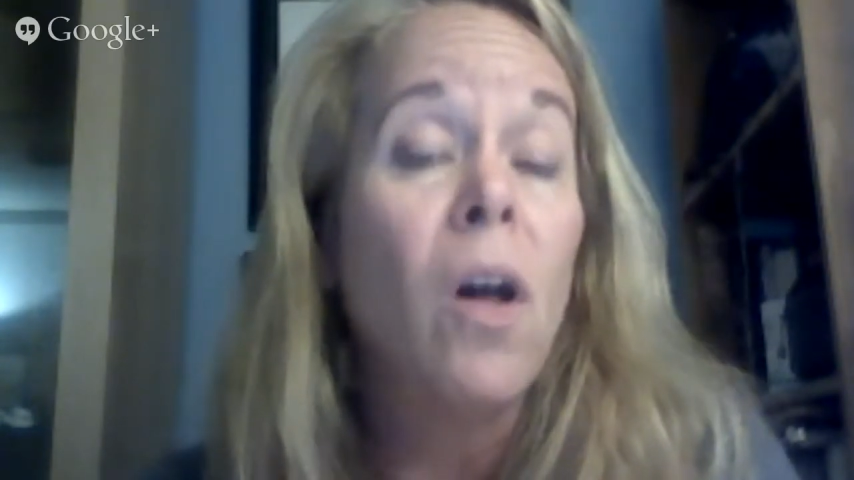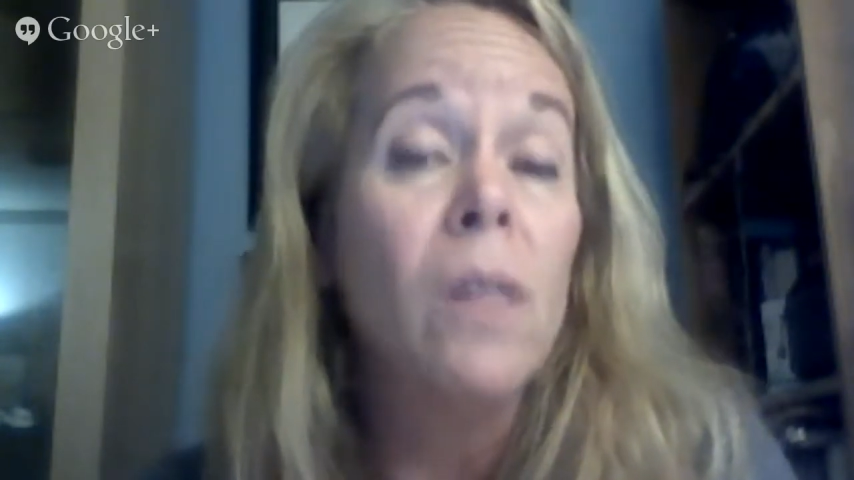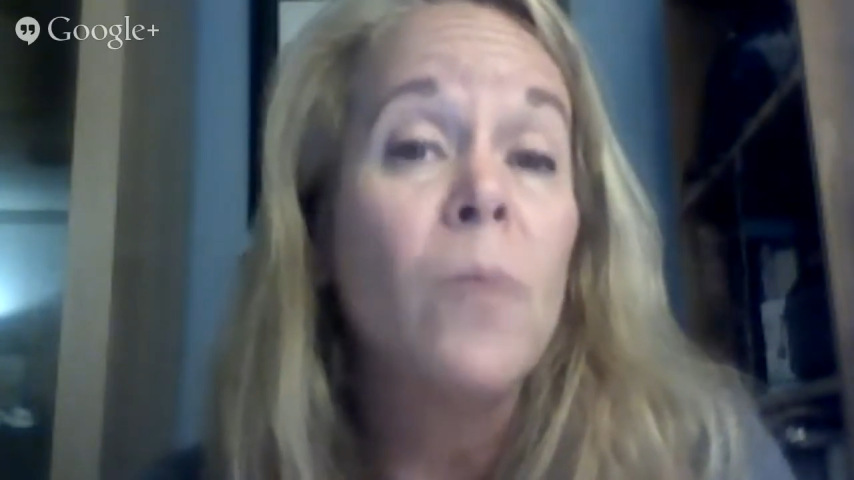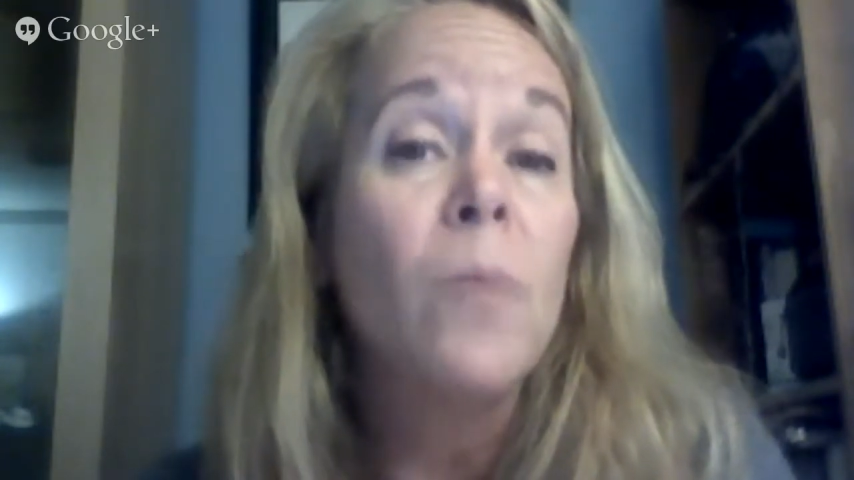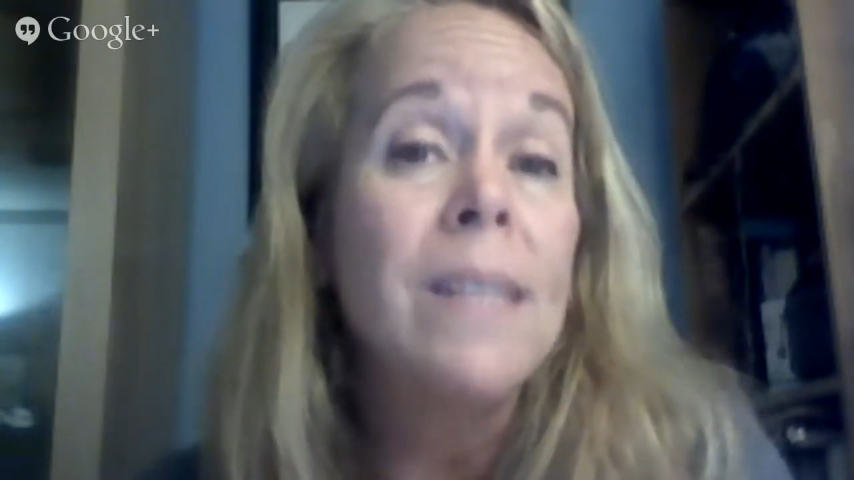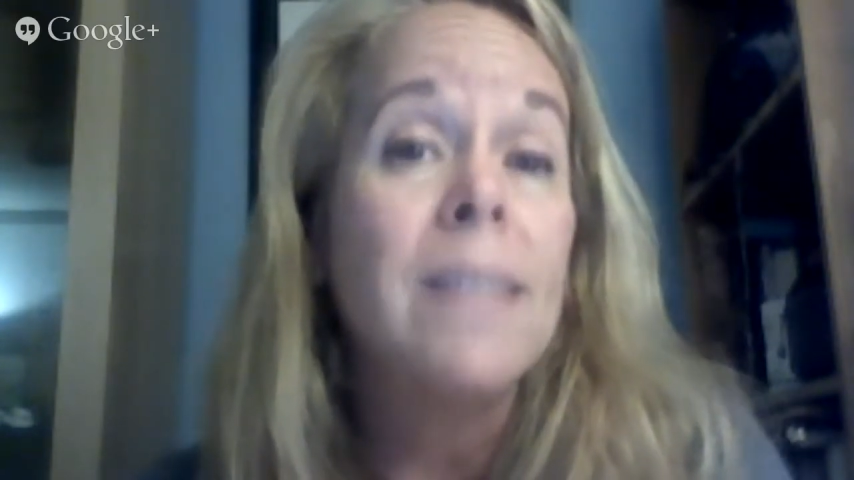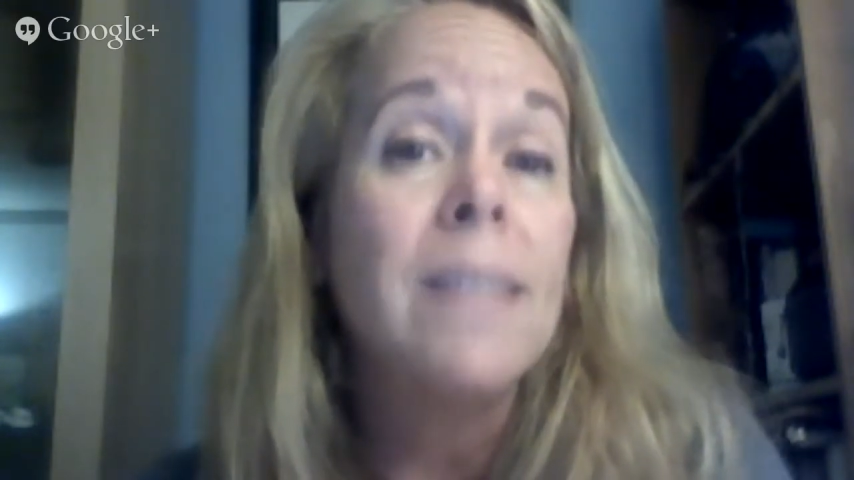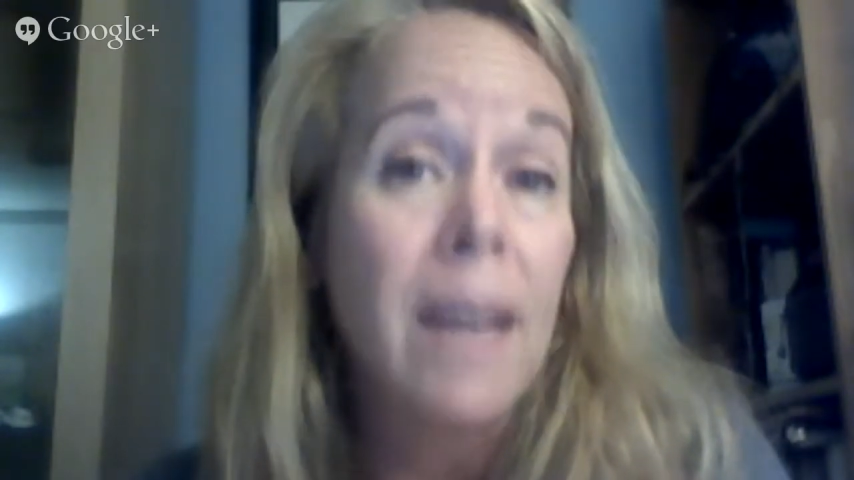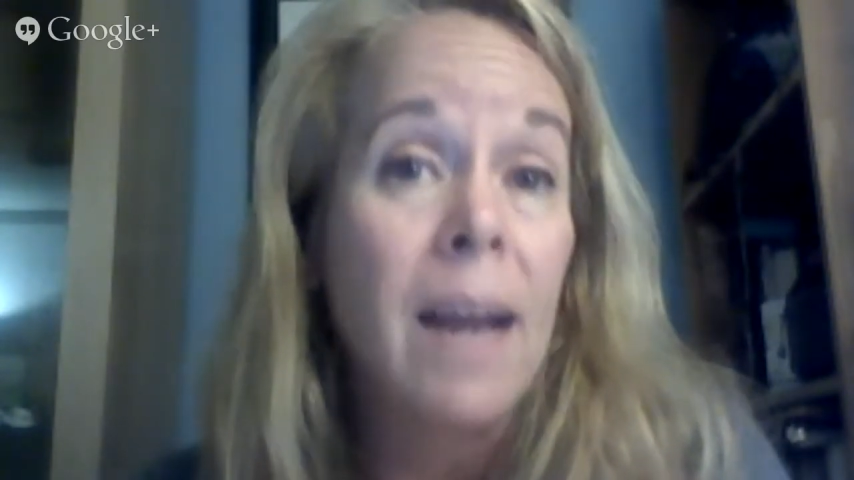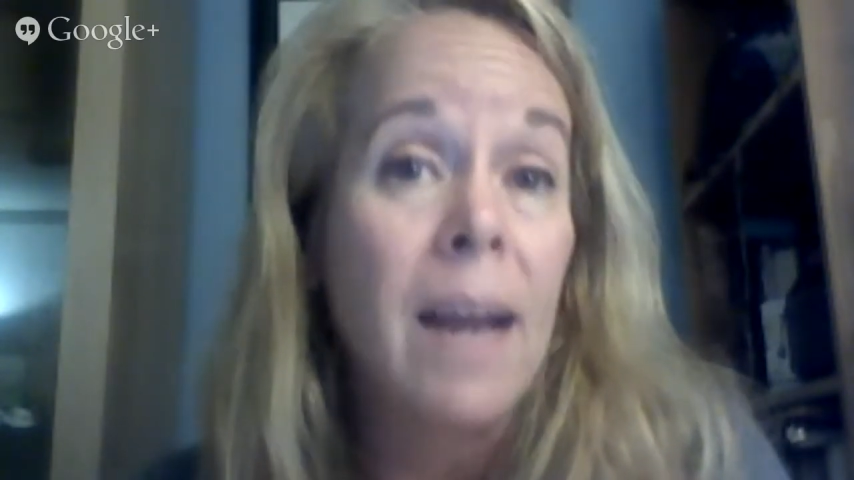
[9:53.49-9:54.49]
in one
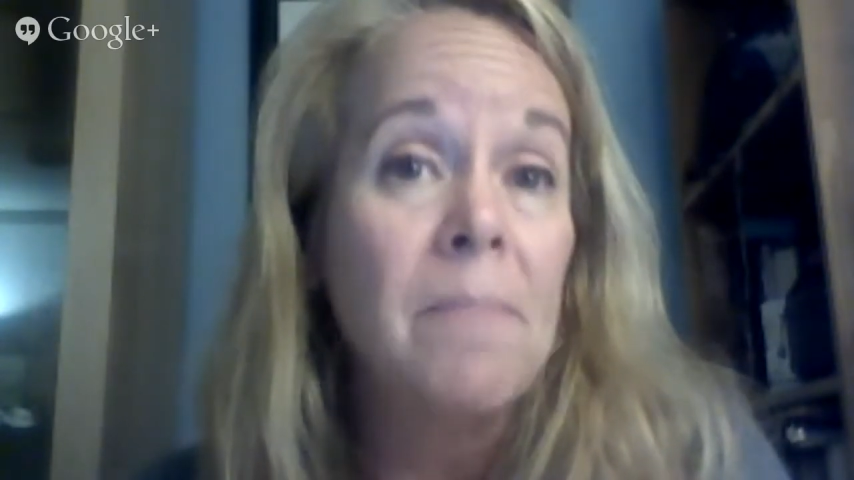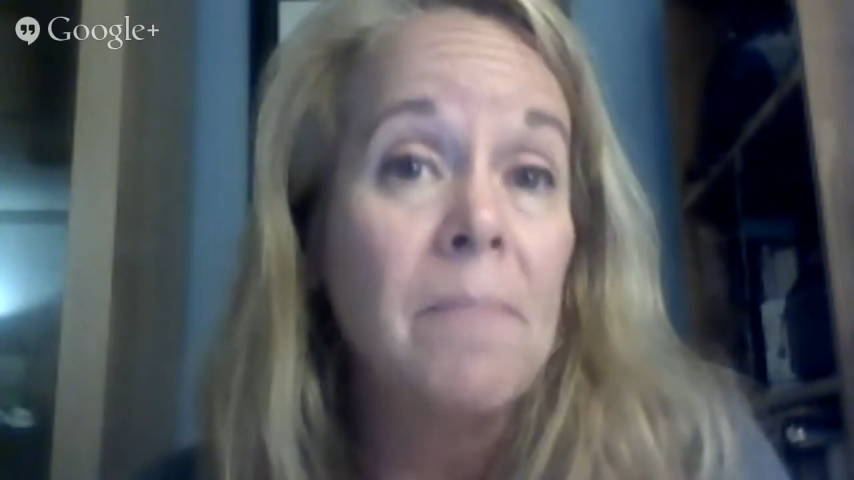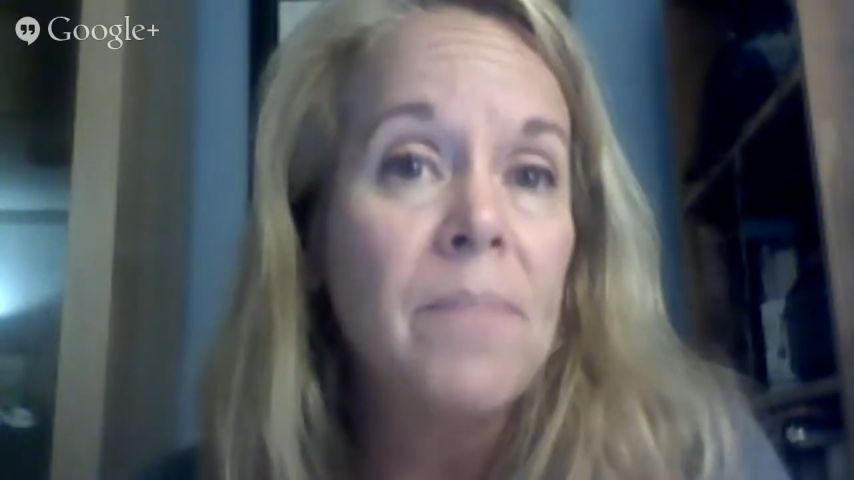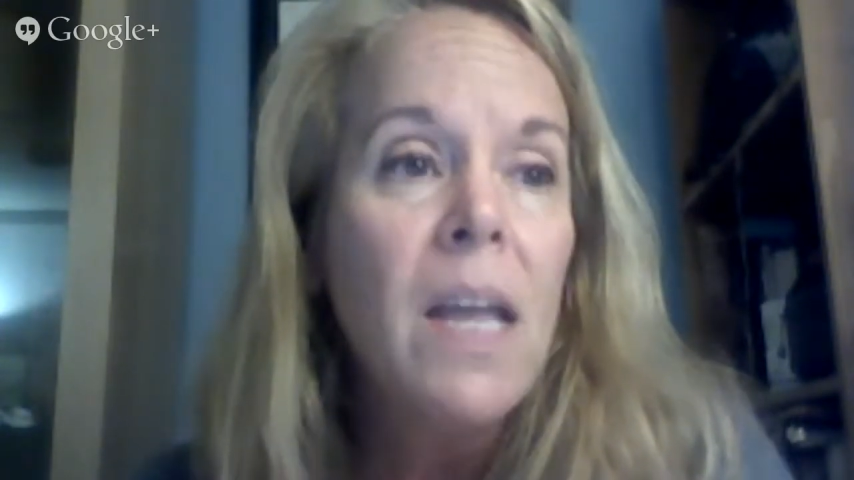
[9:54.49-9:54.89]
sitting.